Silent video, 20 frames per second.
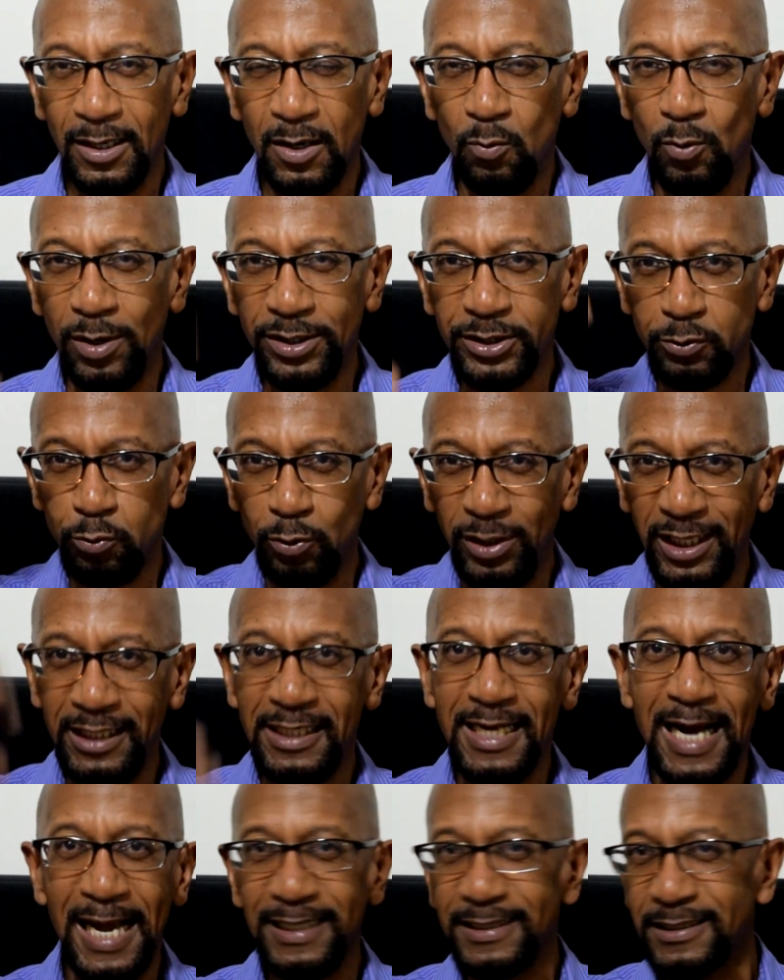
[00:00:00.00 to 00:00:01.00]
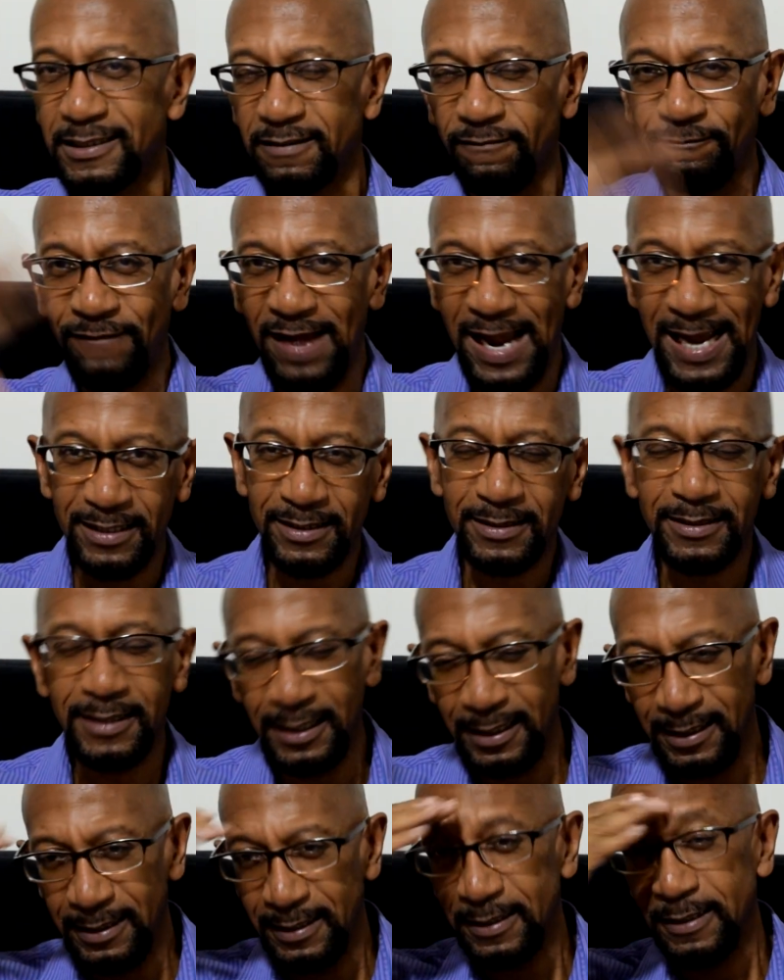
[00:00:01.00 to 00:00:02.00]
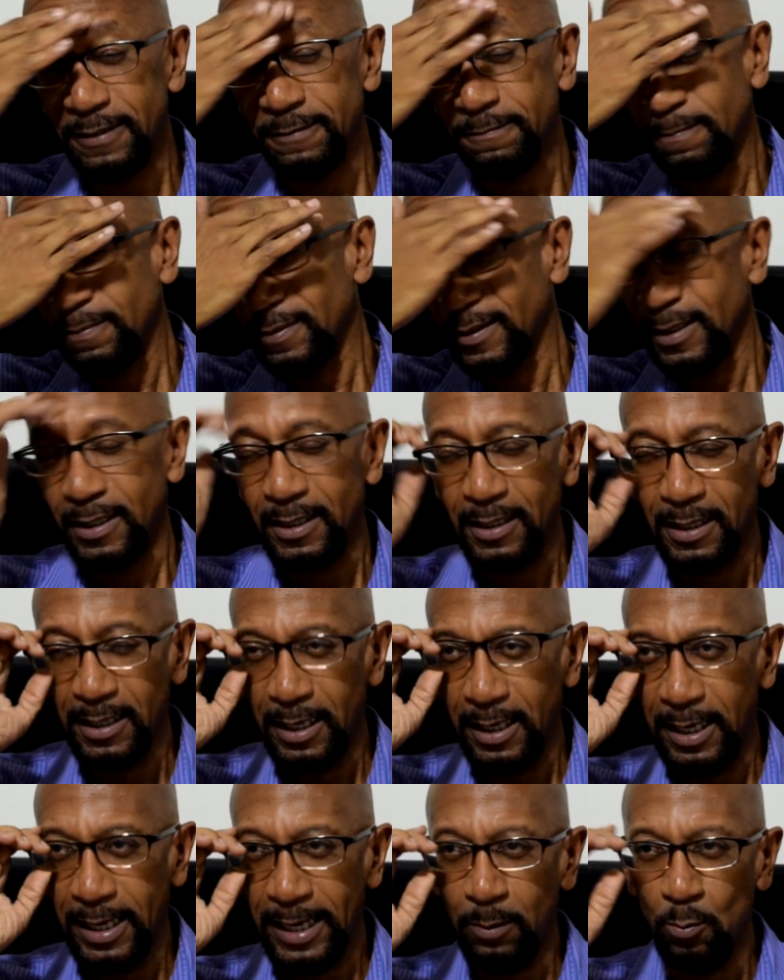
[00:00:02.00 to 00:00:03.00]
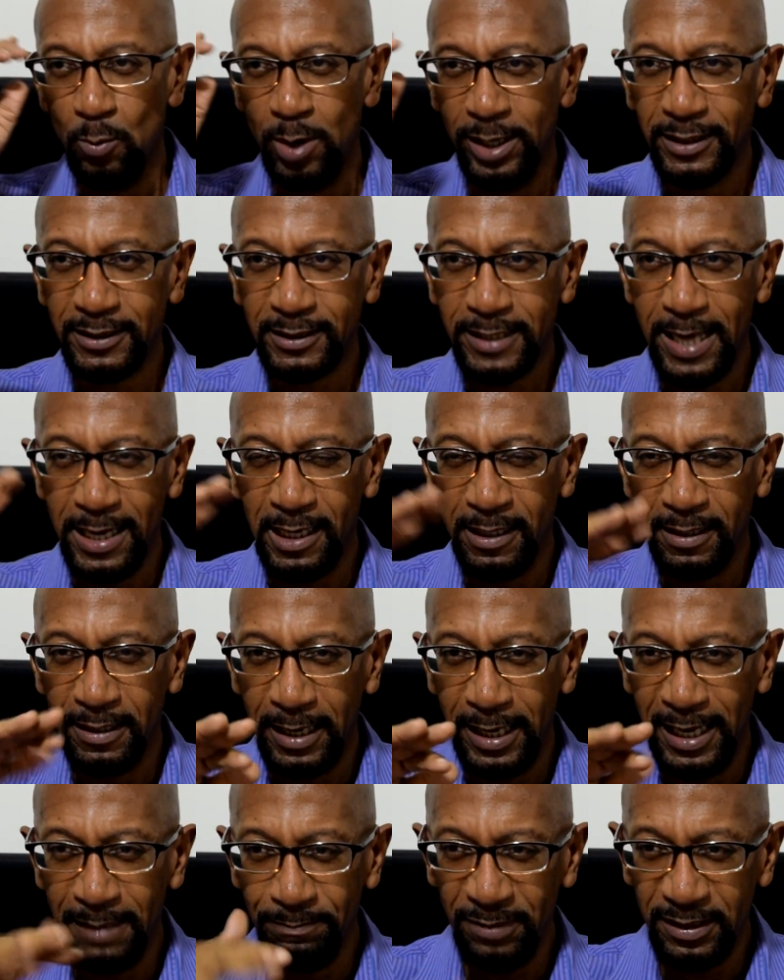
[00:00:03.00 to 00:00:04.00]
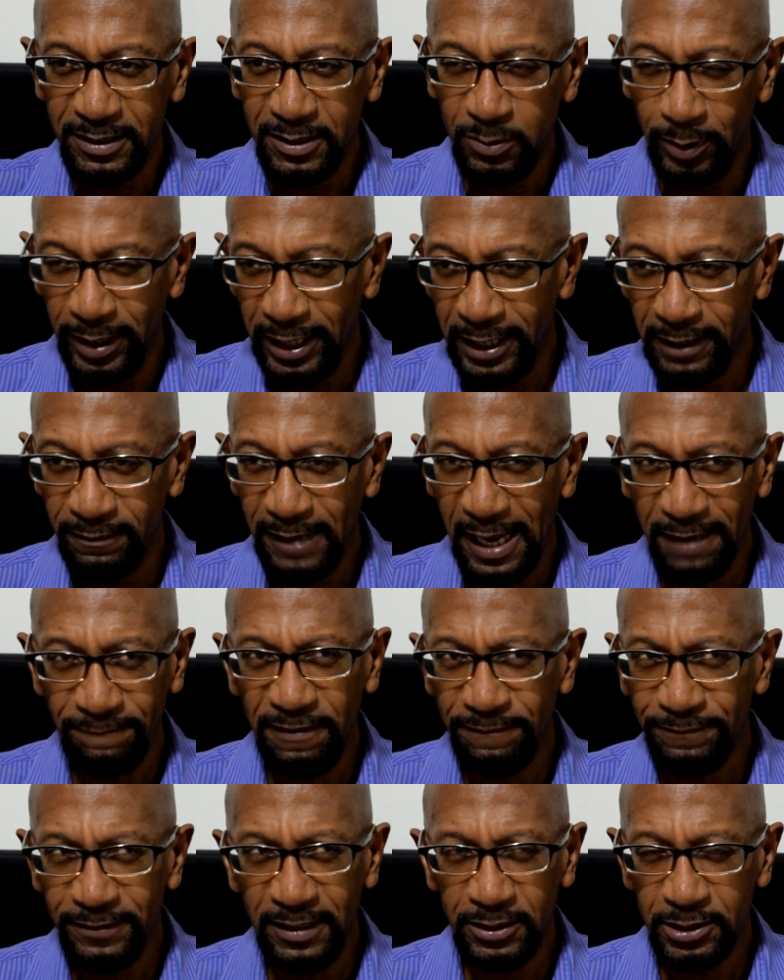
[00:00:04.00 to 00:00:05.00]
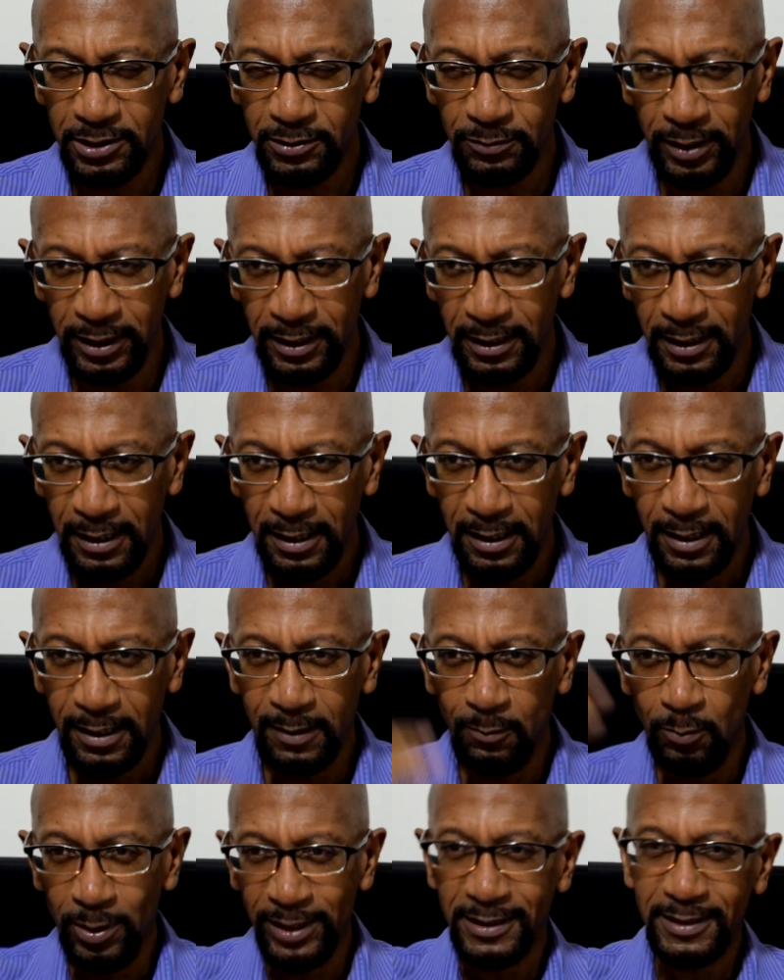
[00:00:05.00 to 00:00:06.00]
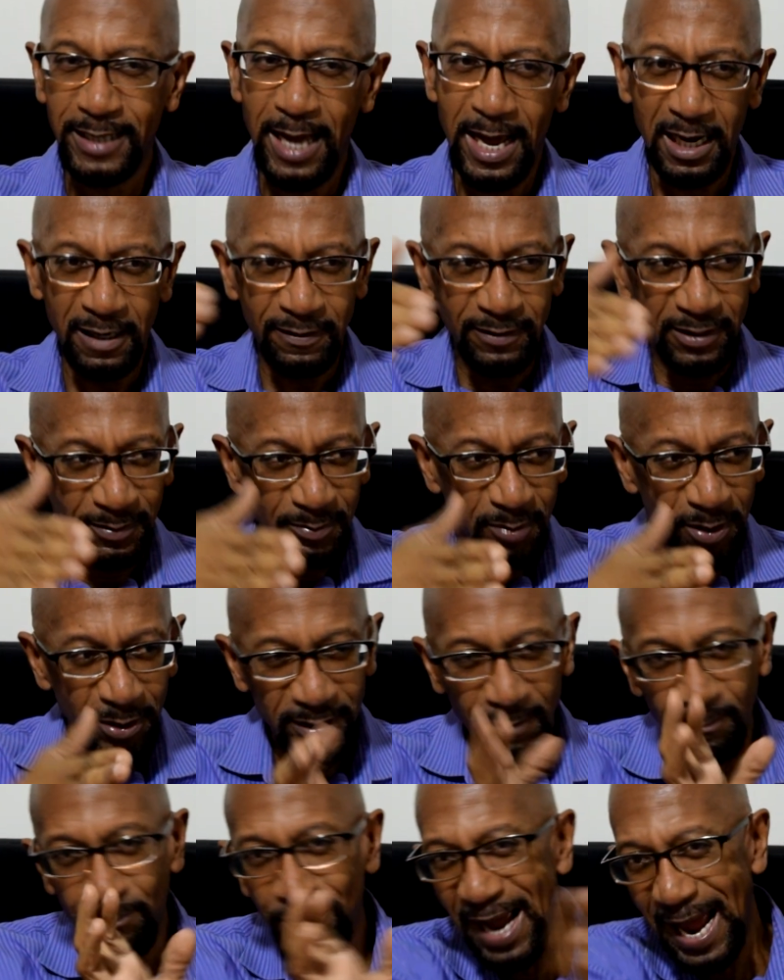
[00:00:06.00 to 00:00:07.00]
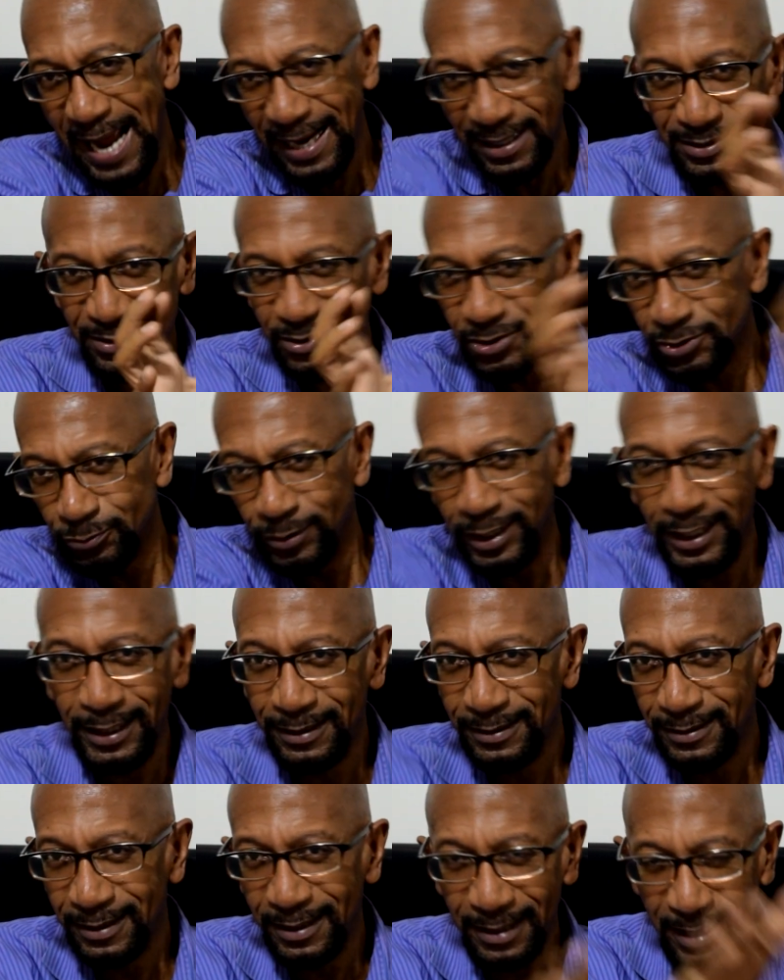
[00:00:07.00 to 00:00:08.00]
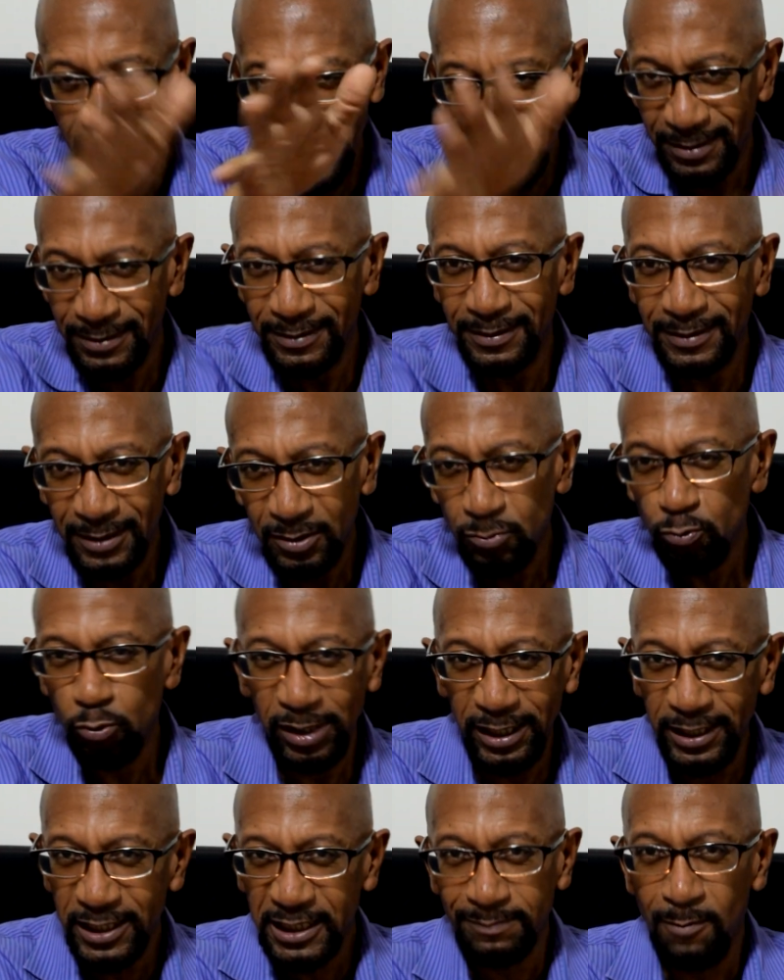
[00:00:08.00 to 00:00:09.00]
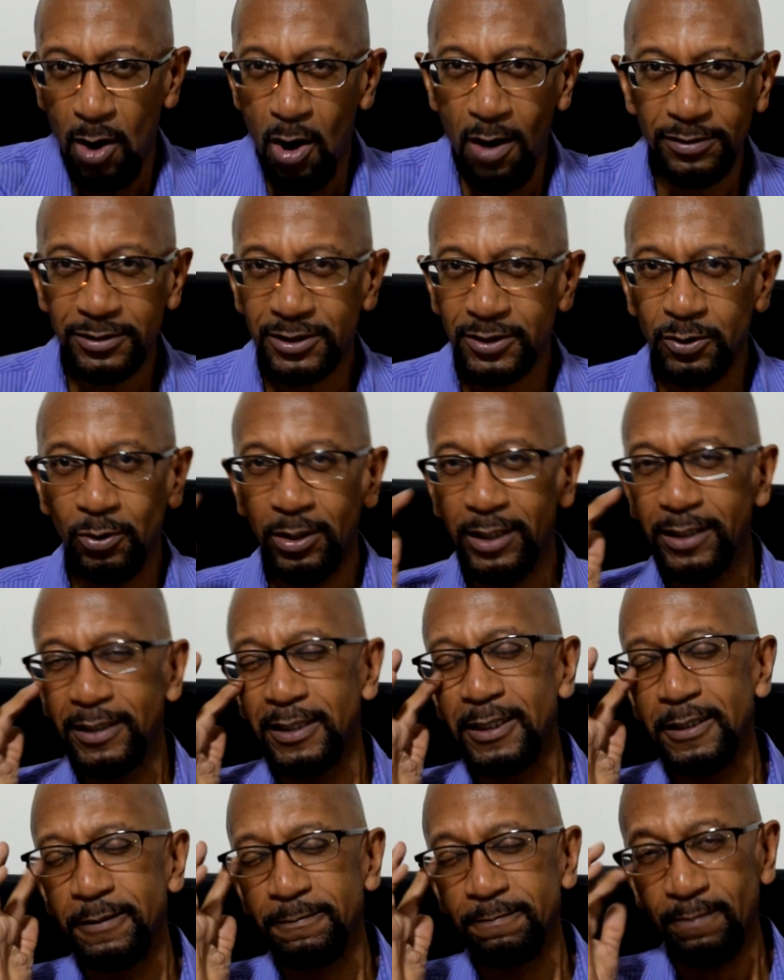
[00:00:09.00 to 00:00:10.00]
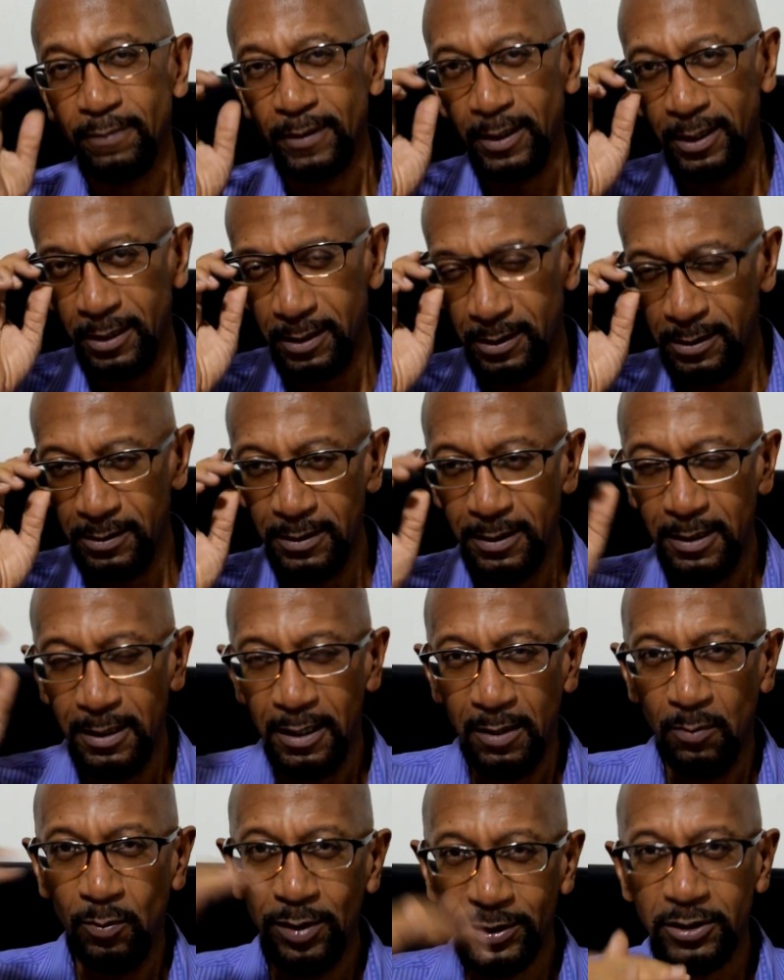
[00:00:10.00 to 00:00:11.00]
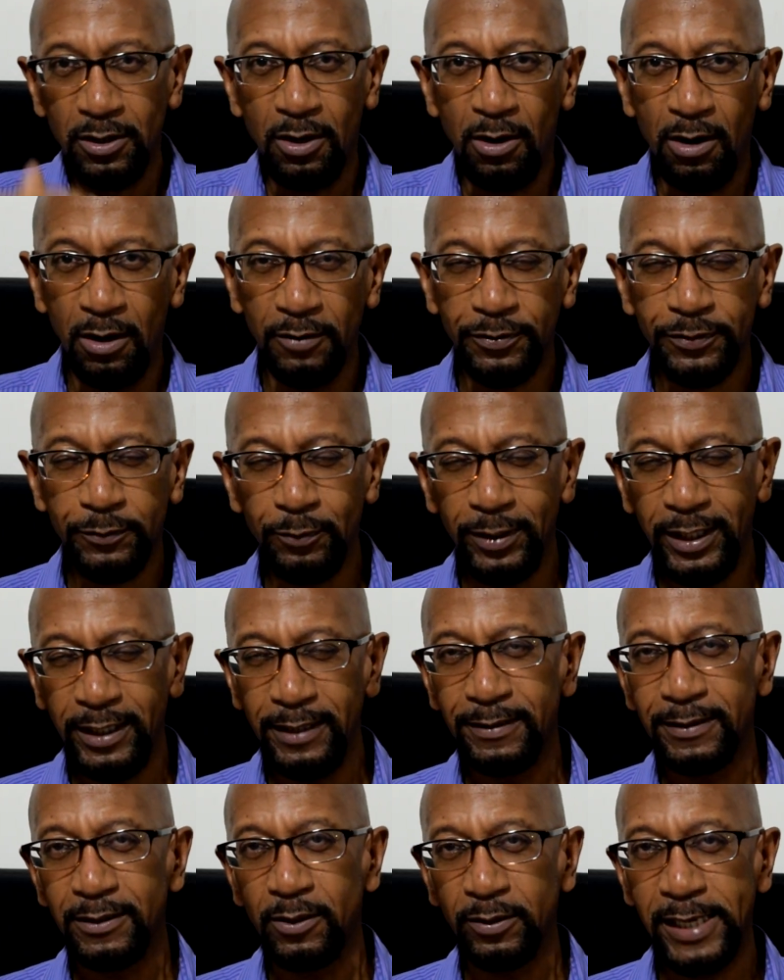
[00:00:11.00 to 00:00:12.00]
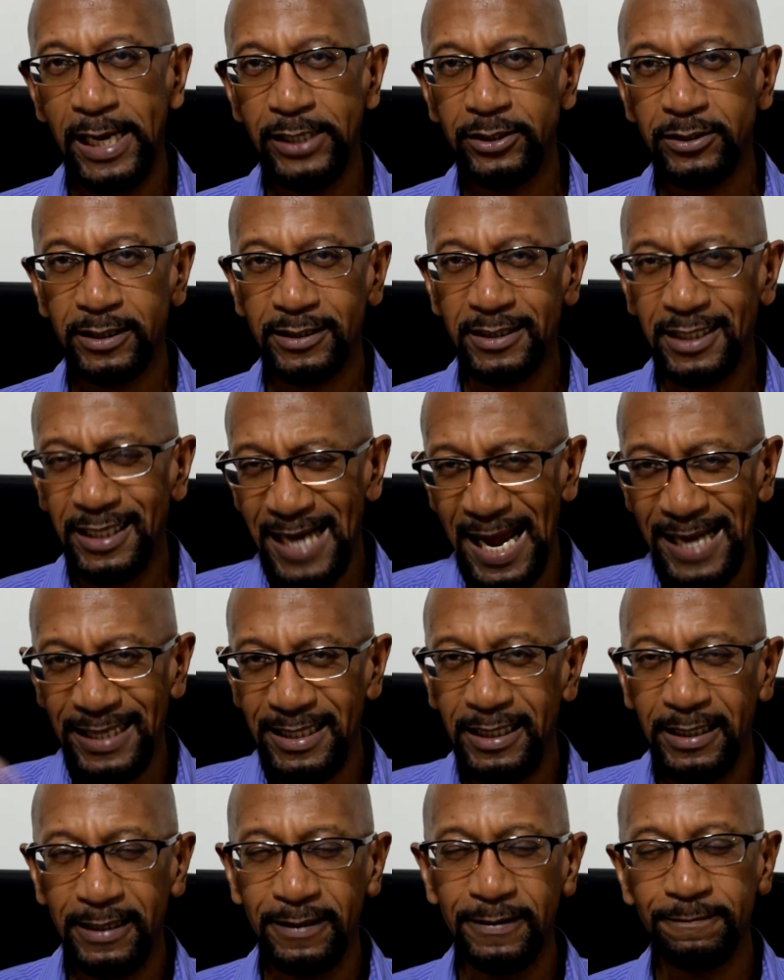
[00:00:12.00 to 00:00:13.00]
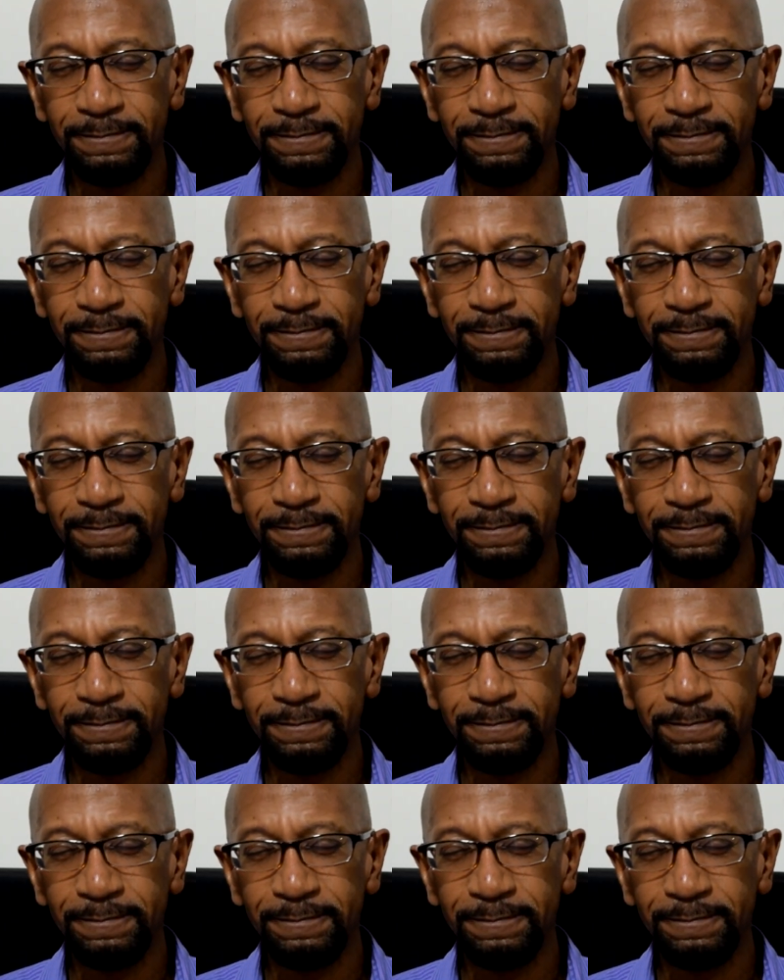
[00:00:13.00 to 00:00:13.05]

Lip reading: One's really nice, fancy, and one's kind of in between, like 50th Street. Another one is kind of on the back street, kind of really small store. You know, went to all three locations. It's an idea.